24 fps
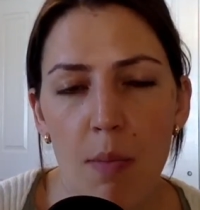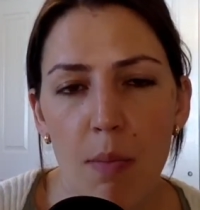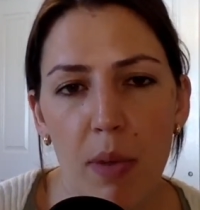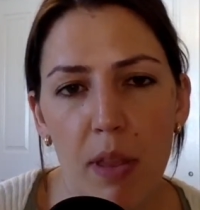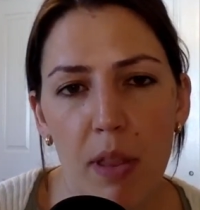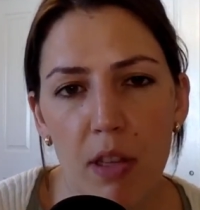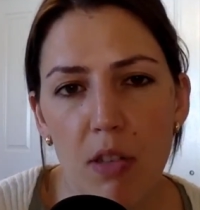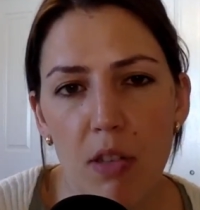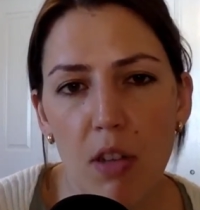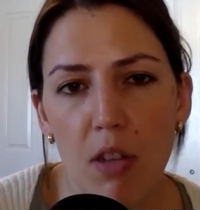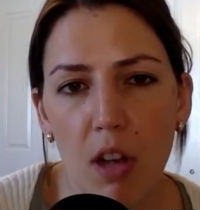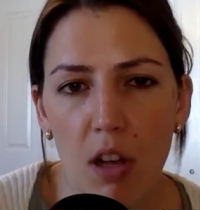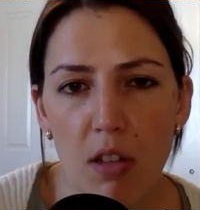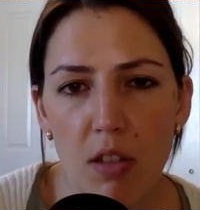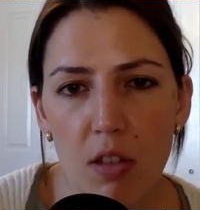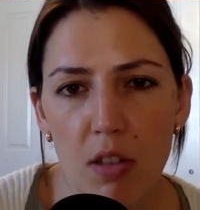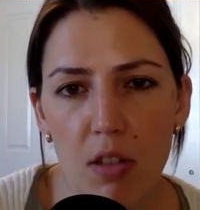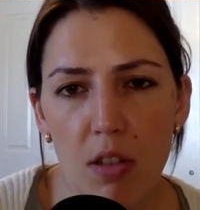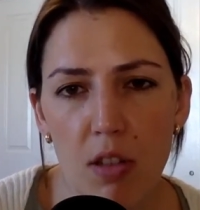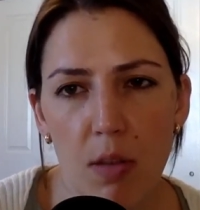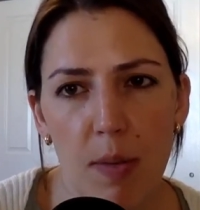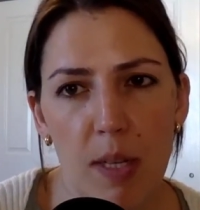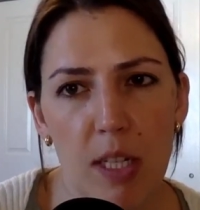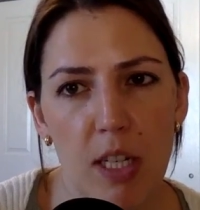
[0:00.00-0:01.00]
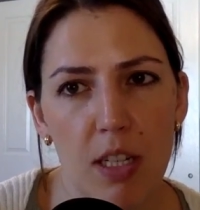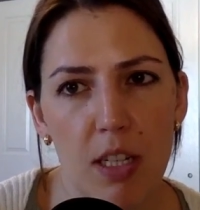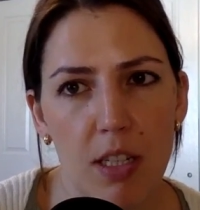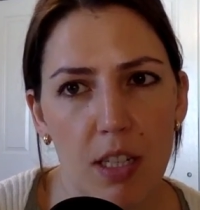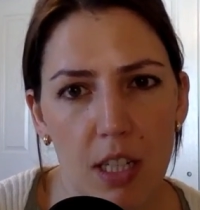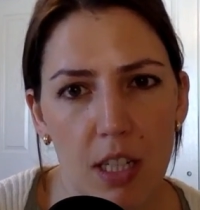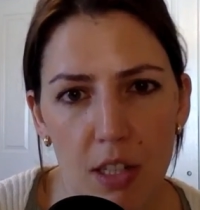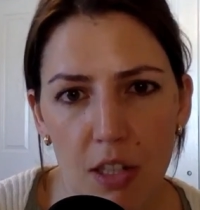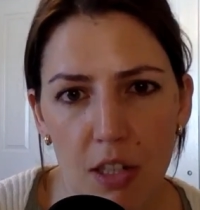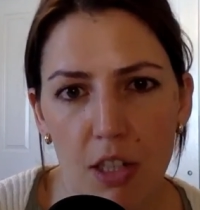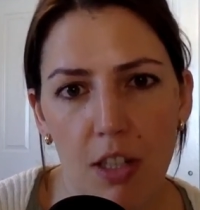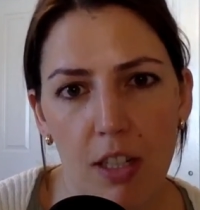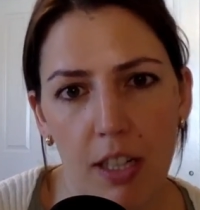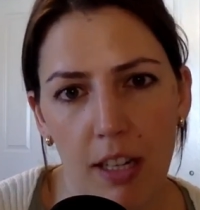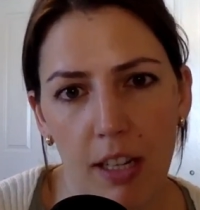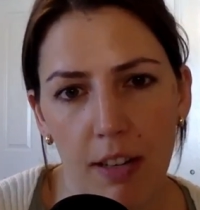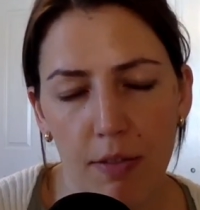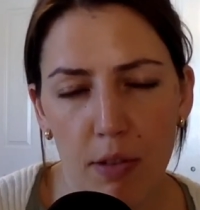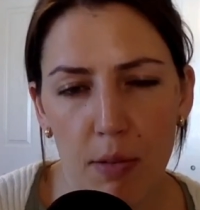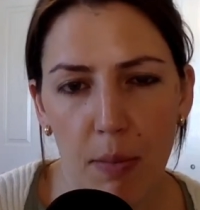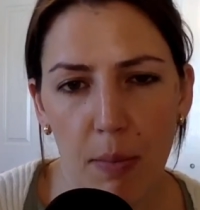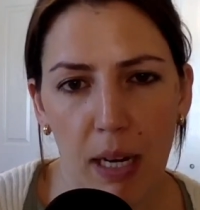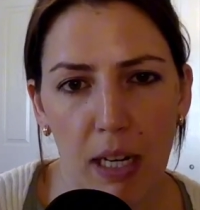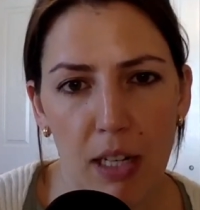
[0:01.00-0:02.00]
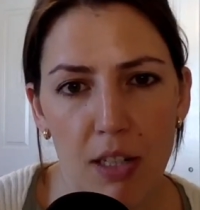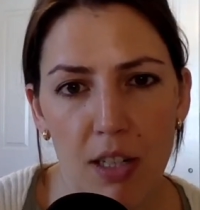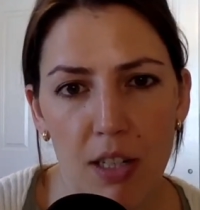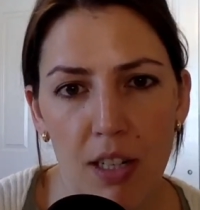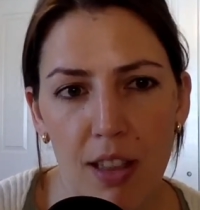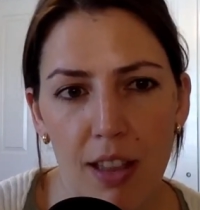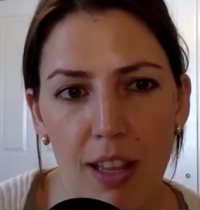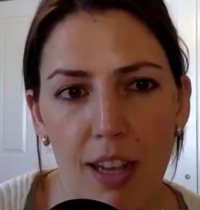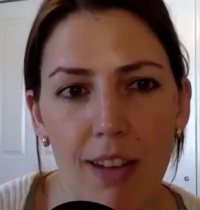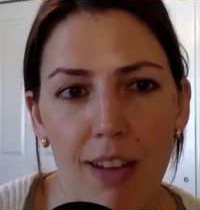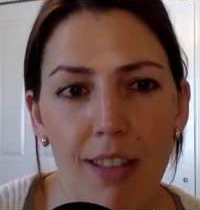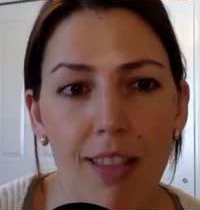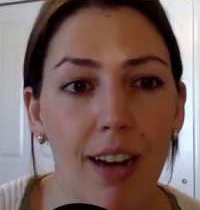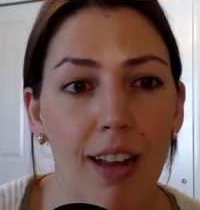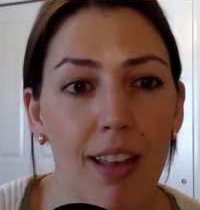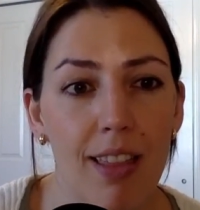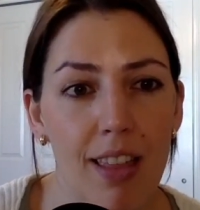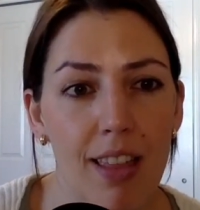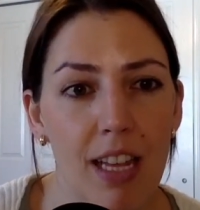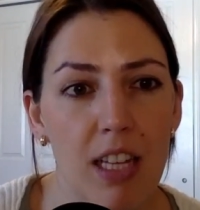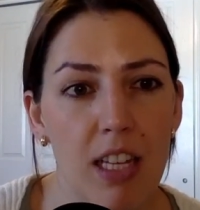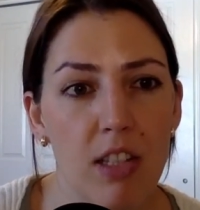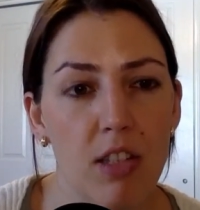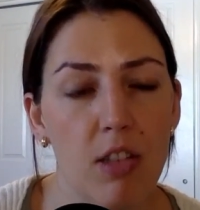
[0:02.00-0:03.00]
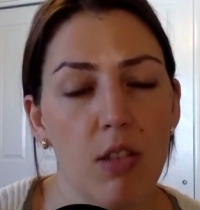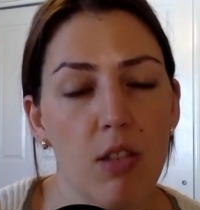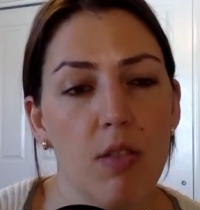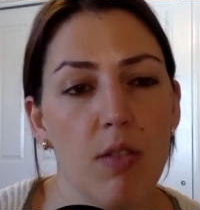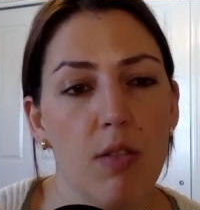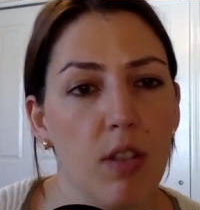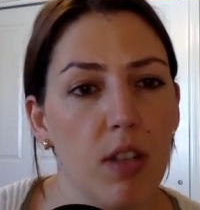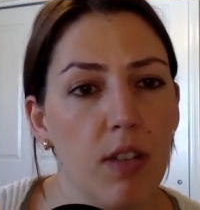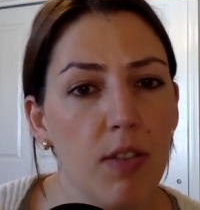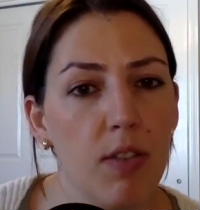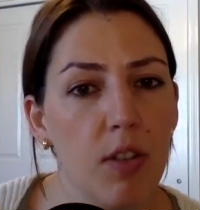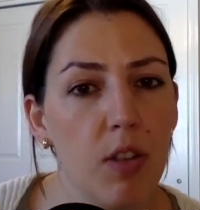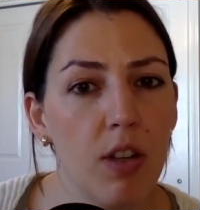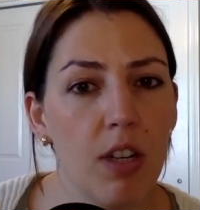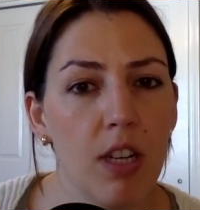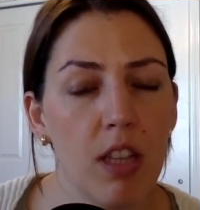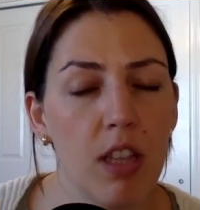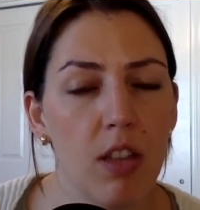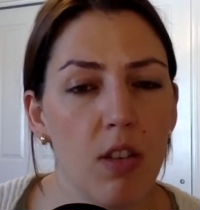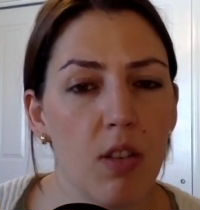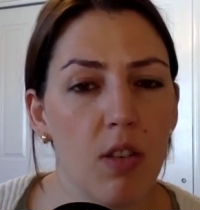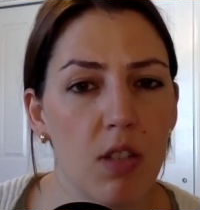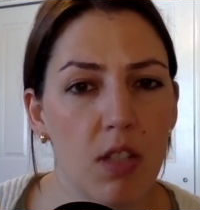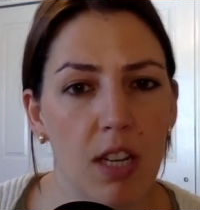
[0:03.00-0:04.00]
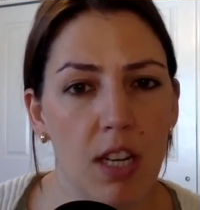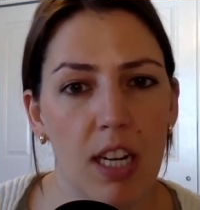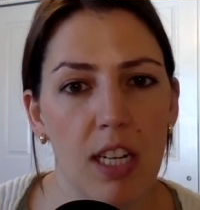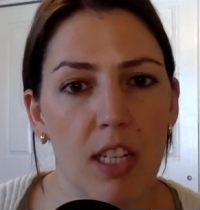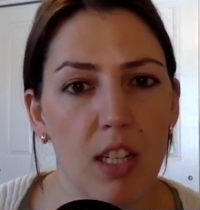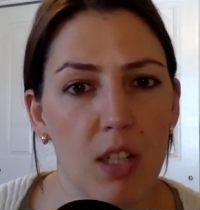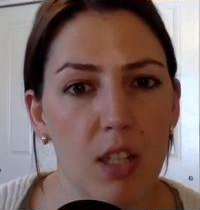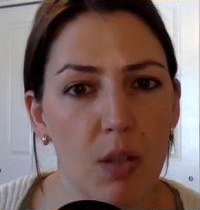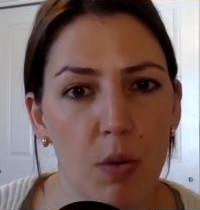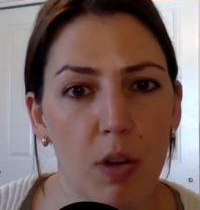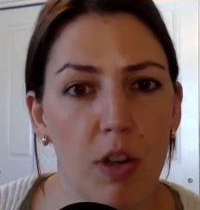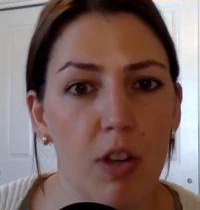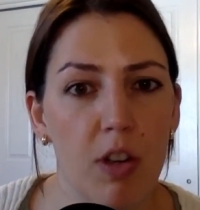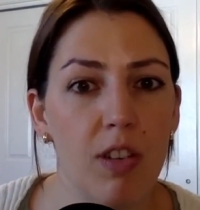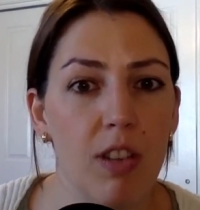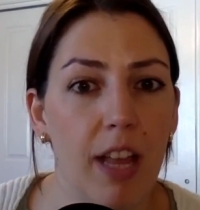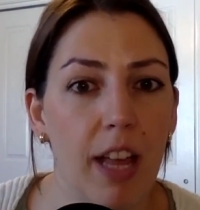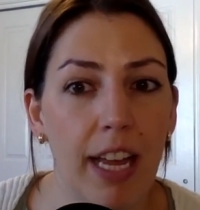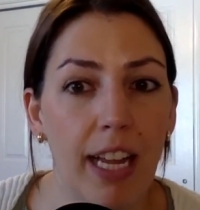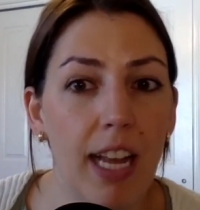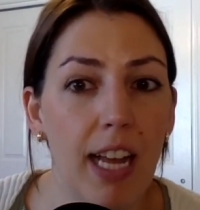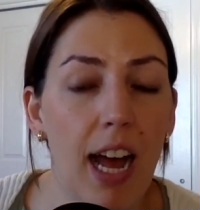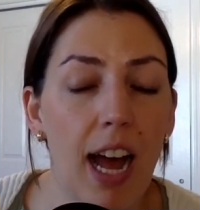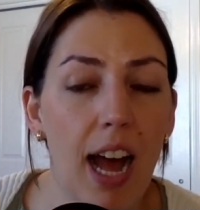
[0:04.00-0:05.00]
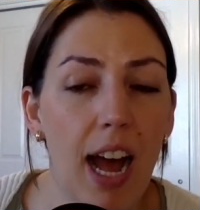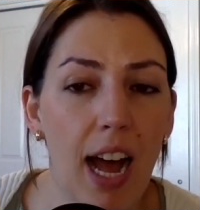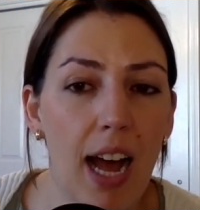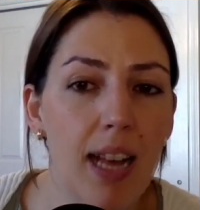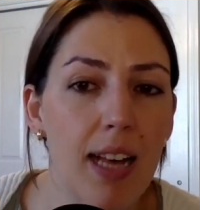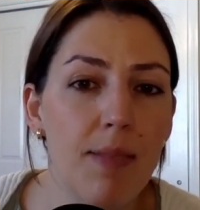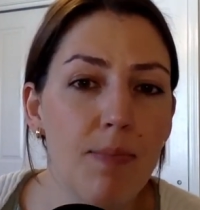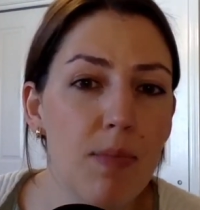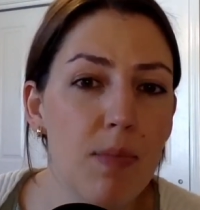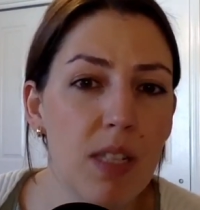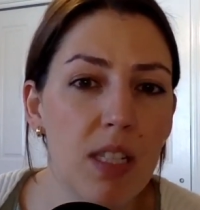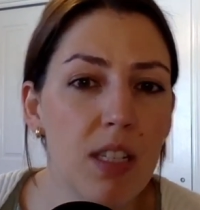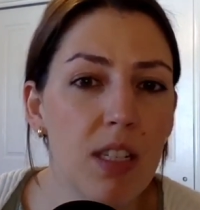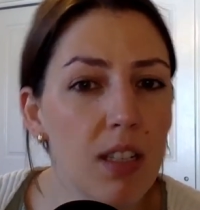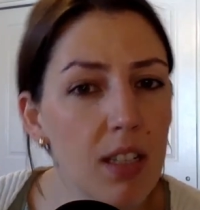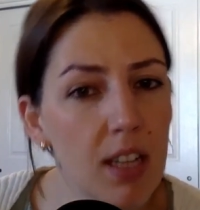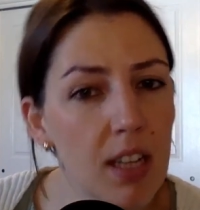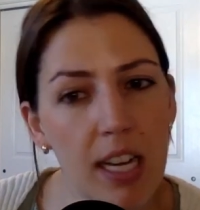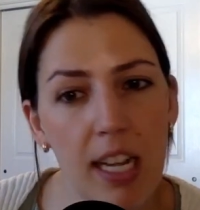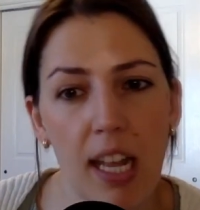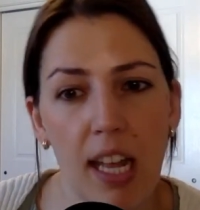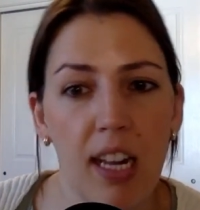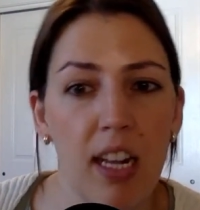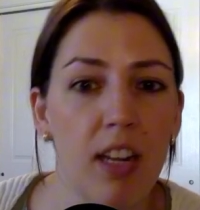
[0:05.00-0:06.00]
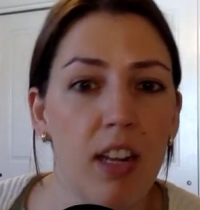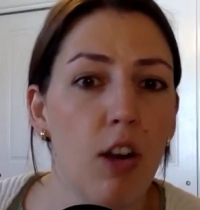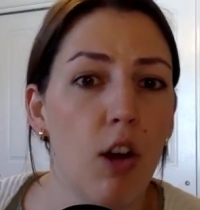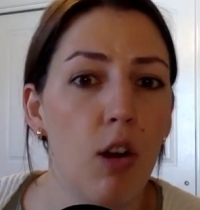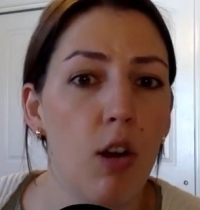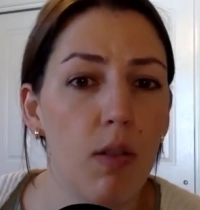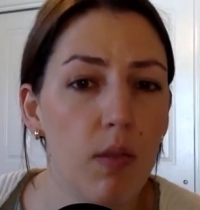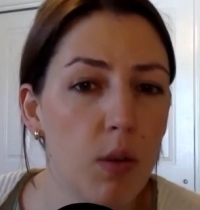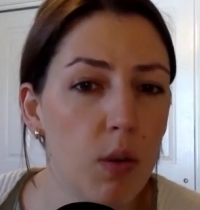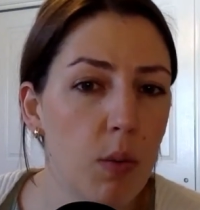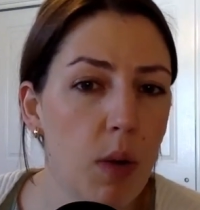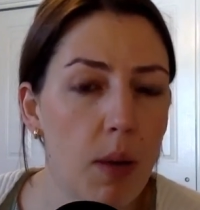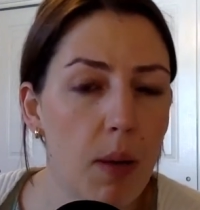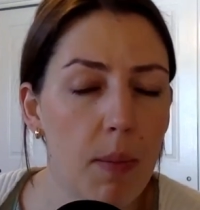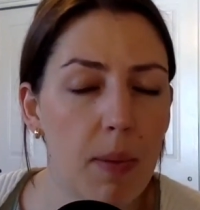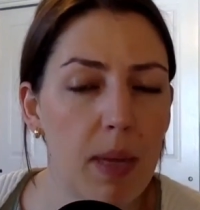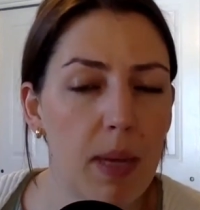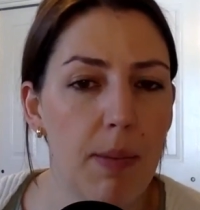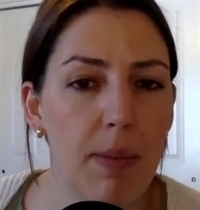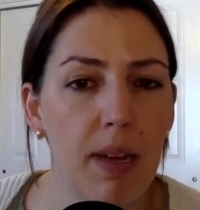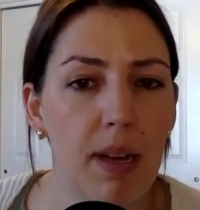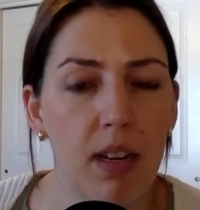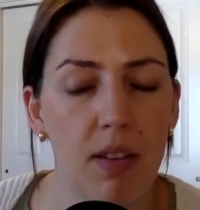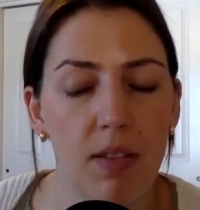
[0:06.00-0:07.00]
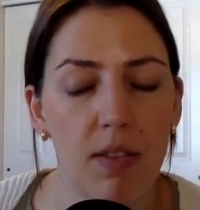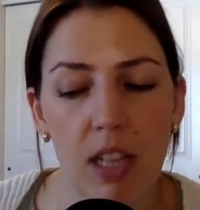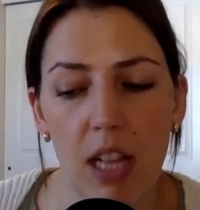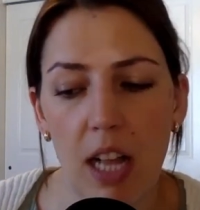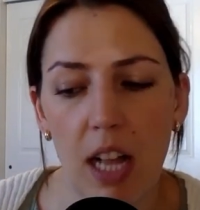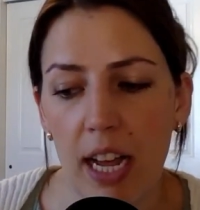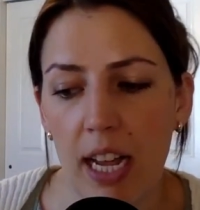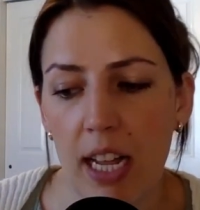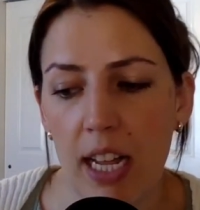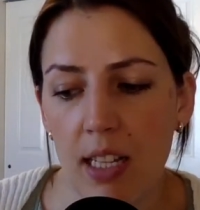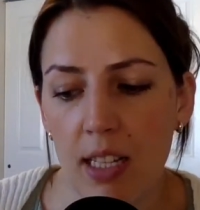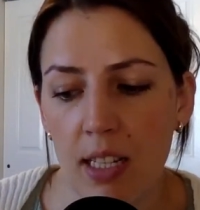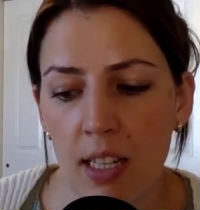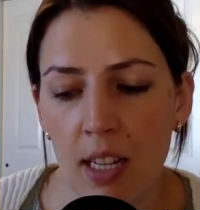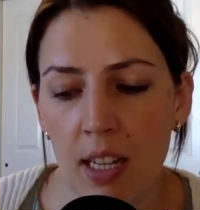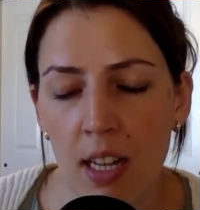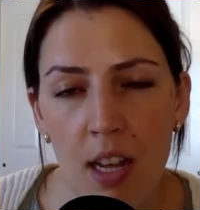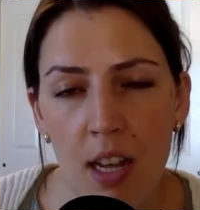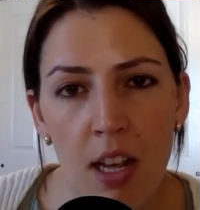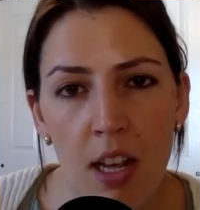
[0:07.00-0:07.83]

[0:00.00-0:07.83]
But there's also so much additional information in there that I think is useful. If you're in those stages where you're like, I'm still not getting an overwhelming amount of clients.